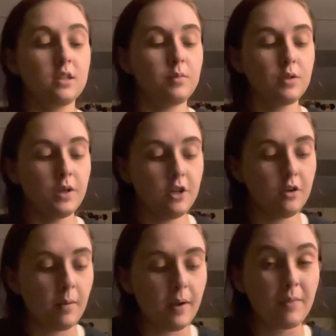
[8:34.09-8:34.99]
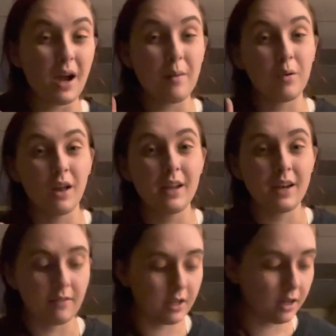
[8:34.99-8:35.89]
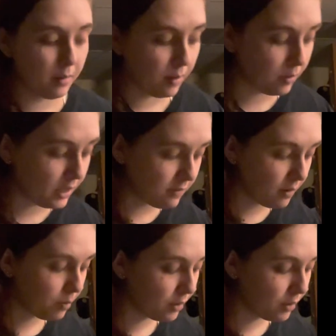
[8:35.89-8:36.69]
between you and me, I'm probably never gonna be able to give up